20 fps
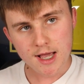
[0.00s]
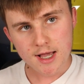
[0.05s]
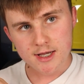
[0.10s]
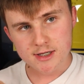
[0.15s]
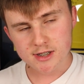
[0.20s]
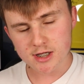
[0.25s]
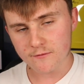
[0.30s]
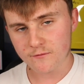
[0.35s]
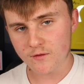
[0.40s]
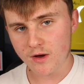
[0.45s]

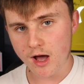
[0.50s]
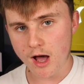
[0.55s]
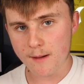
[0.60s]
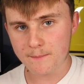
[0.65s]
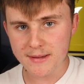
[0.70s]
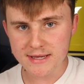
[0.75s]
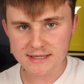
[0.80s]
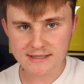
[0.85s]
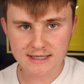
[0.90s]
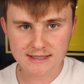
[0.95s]
So far, our
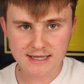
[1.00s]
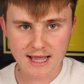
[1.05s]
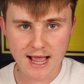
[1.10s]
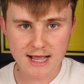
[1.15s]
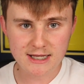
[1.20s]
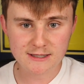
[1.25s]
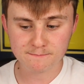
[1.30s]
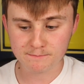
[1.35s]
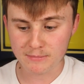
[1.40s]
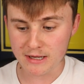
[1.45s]
business
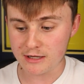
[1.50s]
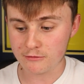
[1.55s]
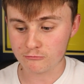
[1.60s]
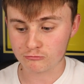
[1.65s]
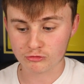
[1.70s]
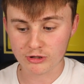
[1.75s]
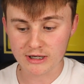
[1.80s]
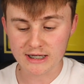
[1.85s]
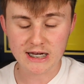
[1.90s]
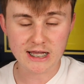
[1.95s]
has been
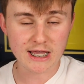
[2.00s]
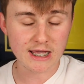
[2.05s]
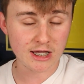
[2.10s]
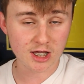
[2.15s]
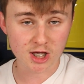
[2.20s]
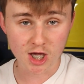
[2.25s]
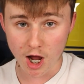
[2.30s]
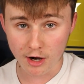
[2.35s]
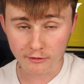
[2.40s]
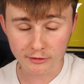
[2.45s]
really
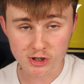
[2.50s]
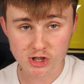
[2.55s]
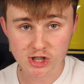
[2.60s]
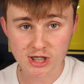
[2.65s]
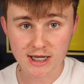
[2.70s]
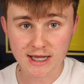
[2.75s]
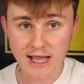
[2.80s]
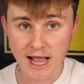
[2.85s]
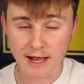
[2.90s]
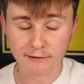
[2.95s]

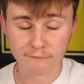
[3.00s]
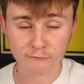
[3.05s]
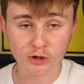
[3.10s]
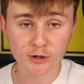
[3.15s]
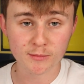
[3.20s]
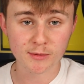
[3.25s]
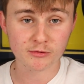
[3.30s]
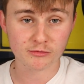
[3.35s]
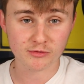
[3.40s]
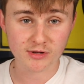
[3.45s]
encouraging and
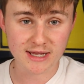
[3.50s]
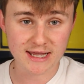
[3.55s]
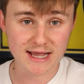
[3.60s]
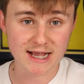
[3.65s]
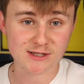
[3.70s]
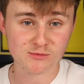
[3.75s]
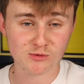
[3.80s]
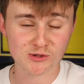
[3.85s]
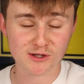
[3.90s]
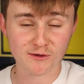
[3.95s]
Ruben
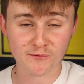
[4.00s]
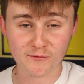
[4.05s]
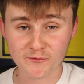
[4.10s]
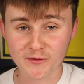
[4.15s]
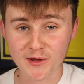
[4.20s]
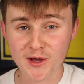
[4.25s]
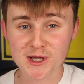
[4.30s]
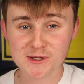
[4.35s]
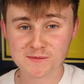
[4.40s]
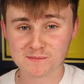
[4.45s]
Rodrigues was the
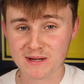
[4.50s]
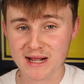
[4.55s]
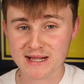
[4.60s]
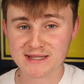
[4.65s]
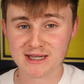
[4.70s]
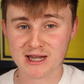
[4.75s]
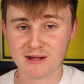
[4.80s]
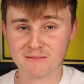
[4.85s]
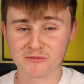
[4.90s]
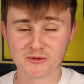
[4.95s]
first player
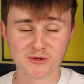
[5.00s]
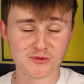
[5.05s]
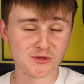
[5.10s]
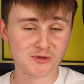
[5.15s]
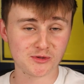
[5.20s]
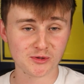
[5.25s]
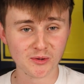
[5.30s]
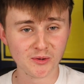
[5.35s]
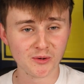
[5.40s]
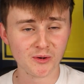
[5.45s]
to come through the
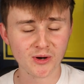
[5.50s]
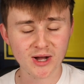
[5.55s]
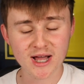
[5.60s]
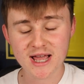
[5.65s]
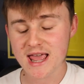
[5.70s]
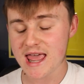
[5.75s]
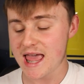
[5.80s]
door